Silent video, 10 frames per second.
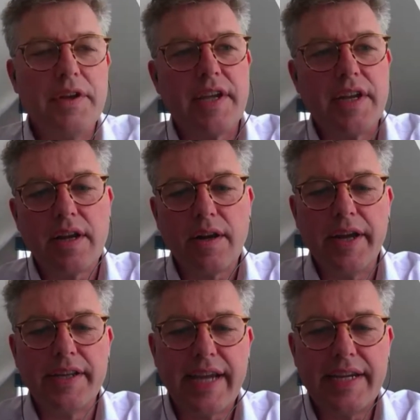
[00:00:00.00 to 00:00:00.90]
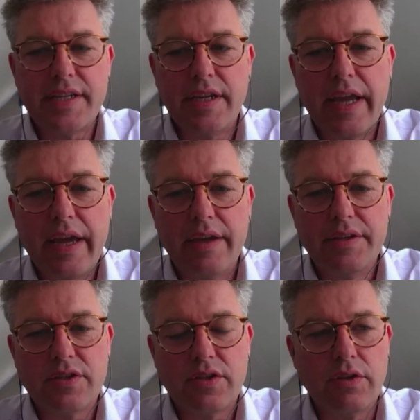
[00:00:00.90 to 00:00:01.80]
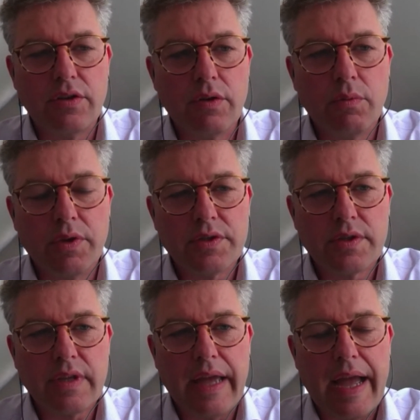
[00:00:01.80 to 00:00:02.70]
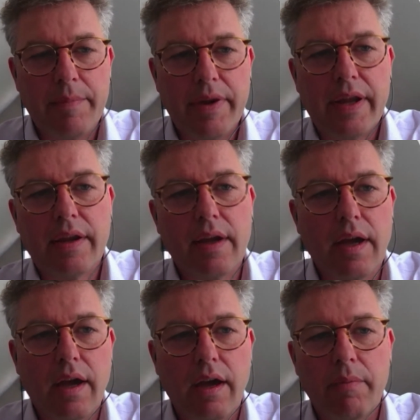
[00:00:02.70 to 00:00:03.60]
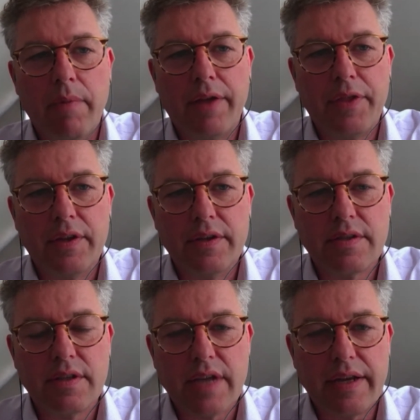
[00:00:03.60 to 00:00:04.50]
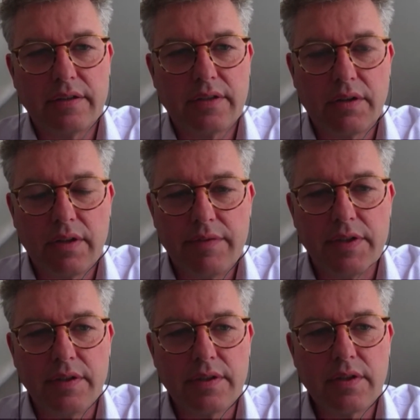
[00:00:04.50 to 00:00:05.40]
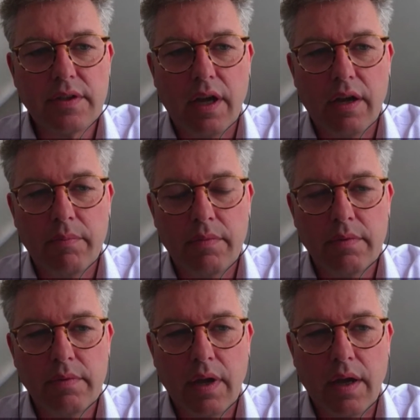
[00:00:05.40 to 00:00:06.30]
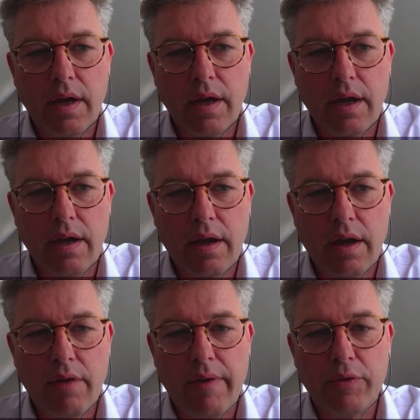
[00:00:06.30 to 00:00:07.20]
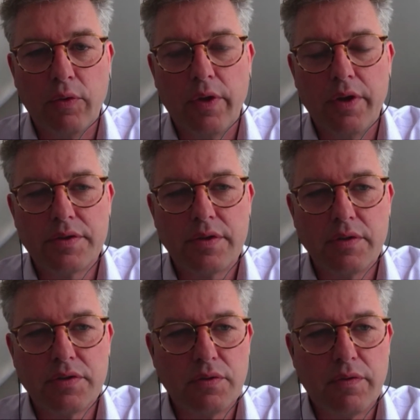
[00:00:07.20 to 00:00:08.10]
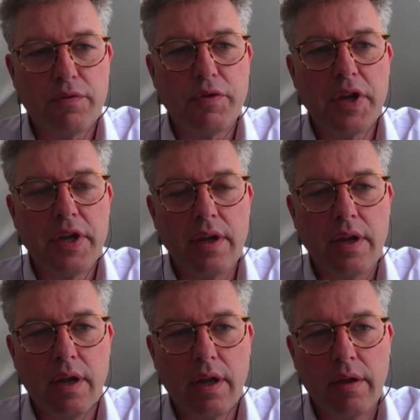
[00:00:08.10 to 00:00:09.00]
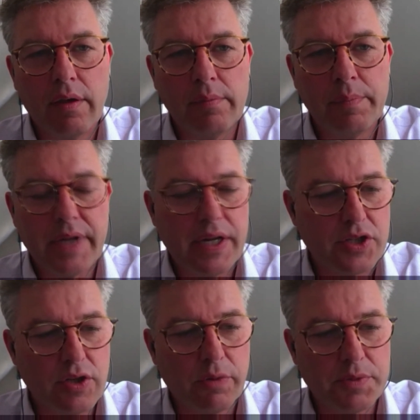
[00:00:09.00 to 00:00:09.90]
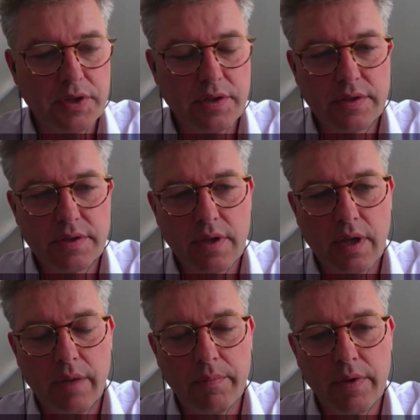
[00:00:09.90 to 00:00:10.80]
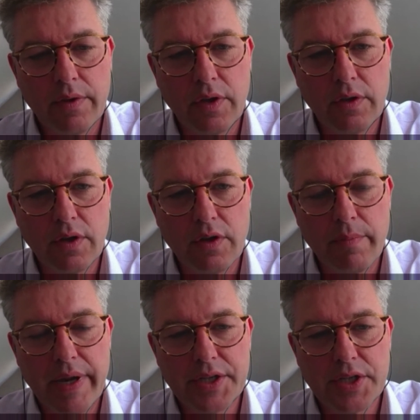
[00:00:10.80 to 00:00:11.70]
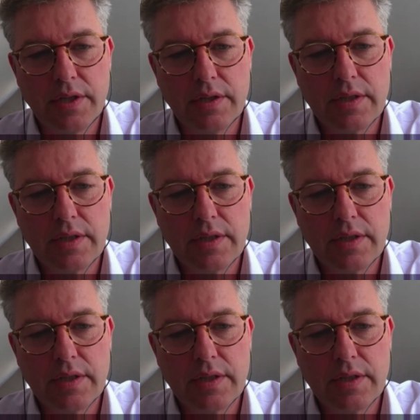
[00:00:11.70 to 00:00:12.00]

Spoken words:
clear data yet as to what's happening. I think there's anecdotal evidence around all those sort of three potential options that you mentioned.